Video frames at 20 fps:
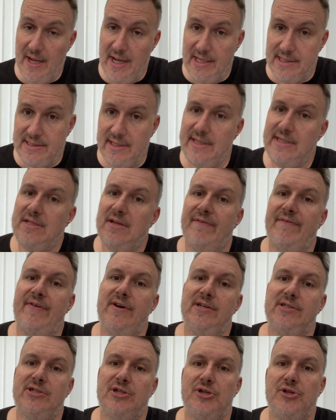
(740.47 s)
So this is the
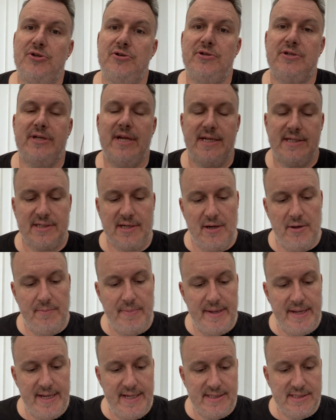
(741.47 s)
first of the new Tesco
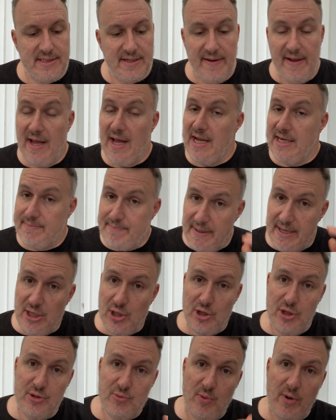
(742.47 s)
beers. It's been a
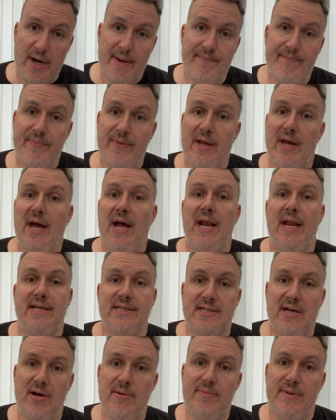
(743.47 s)
good one.
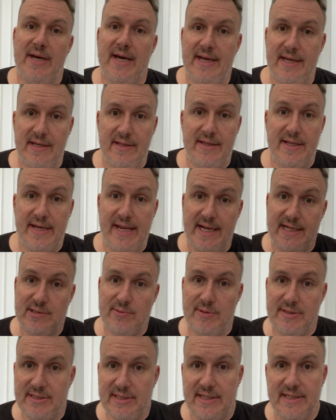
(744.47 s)
Let's hope they the next
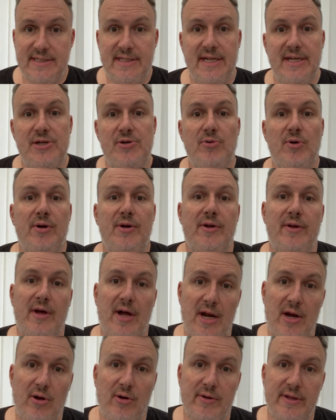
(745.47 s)
ones continue on
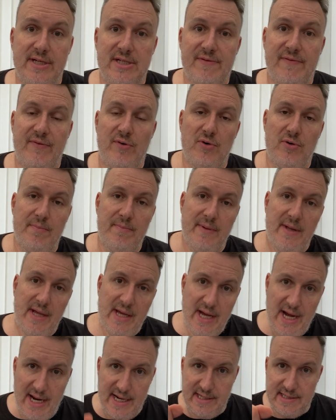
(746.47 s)
along this form.
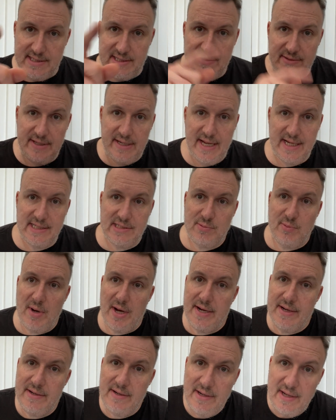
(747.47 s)
And until the next
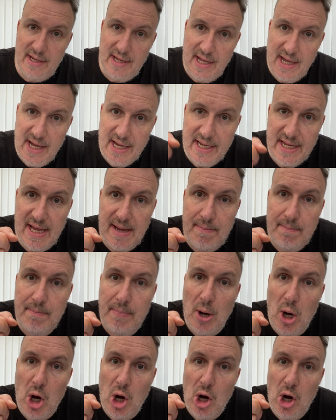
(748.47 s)
one, keep
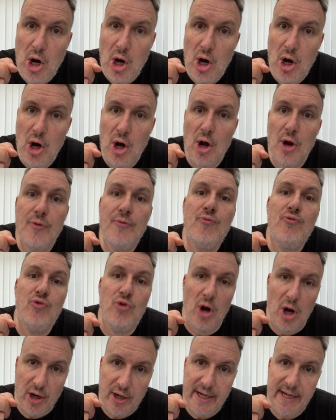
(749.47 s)
on
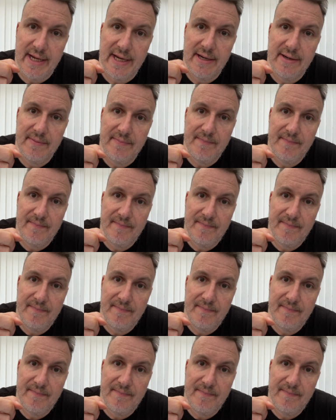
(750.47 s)
rocking.